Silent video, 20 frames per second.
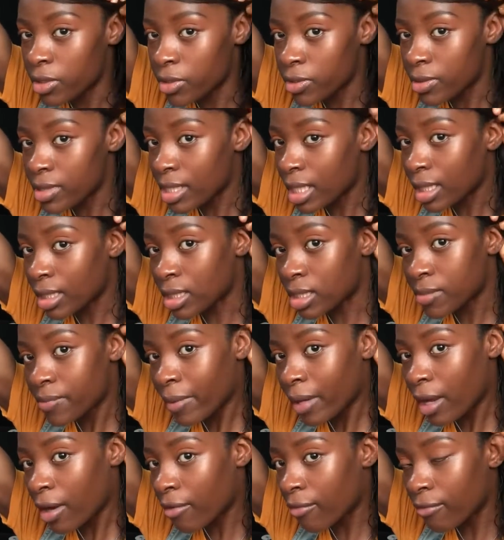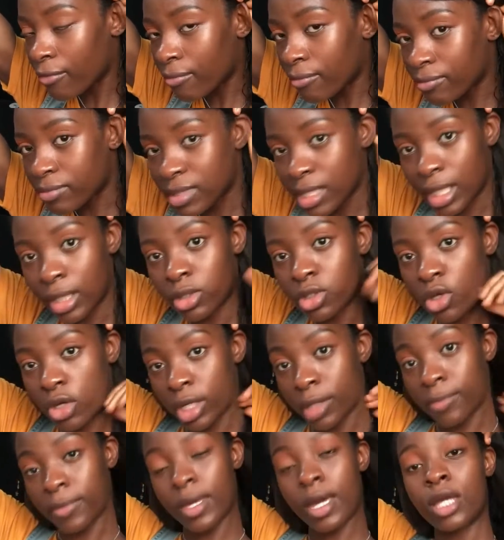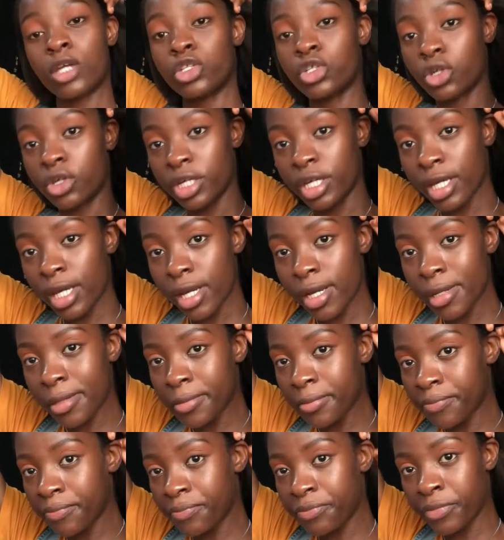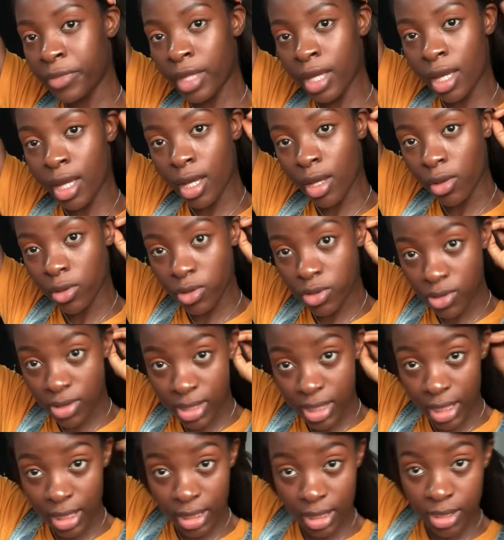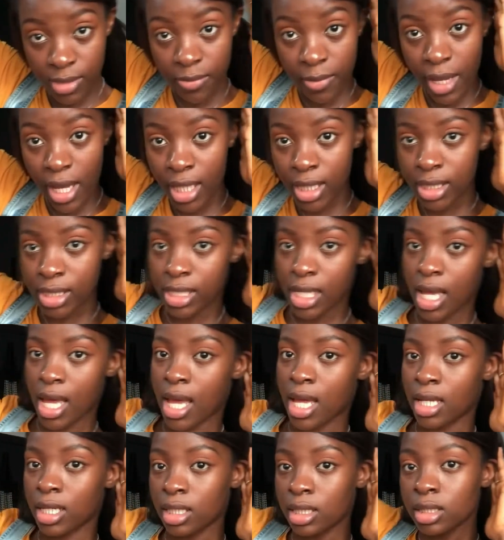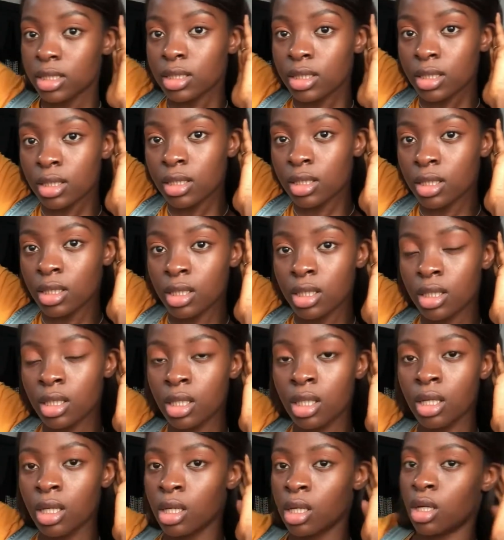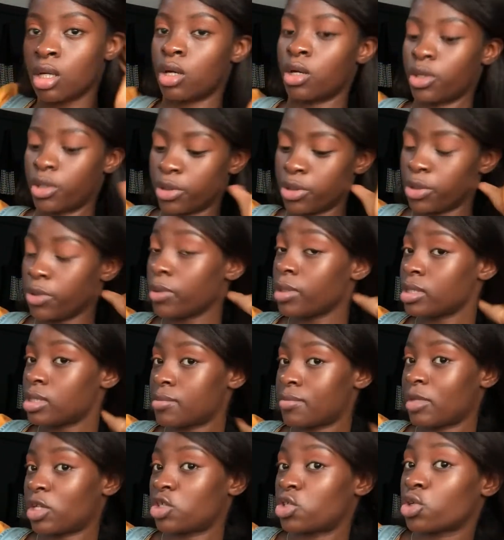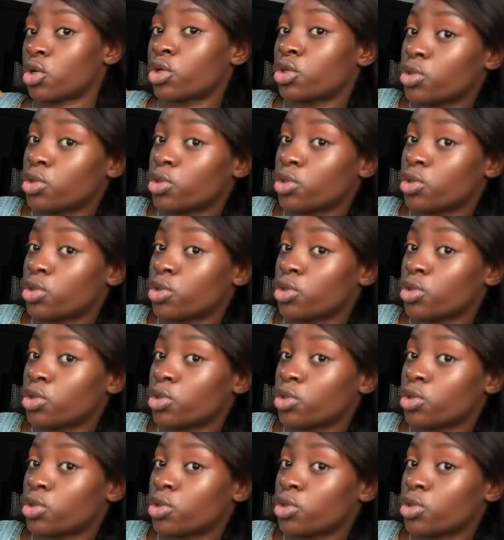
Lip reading: you take this part, tuck it behind your ear. Also take this part, and you want to make sure